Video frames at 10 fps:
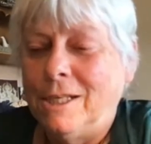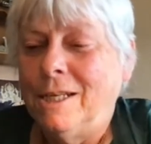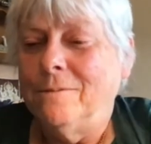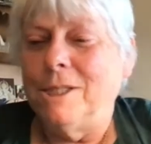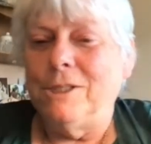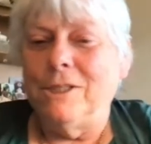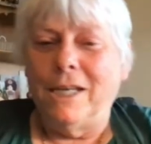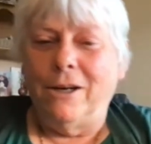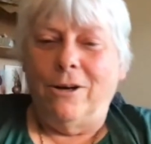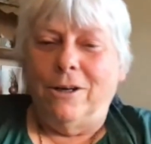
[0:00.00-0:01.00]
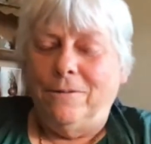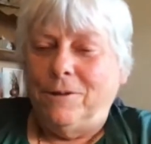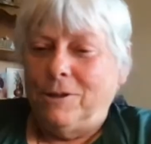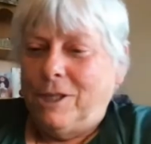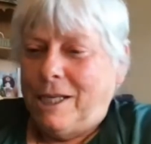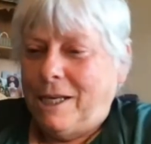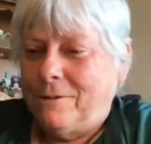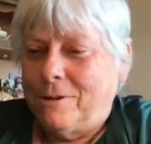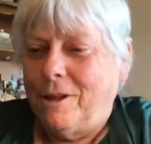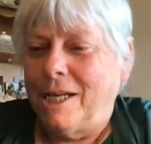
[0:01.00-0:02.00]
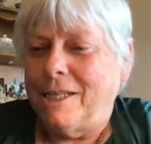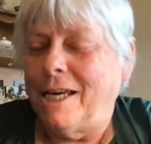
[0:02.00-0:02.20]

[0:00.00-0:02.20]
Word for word: which they are if they're together like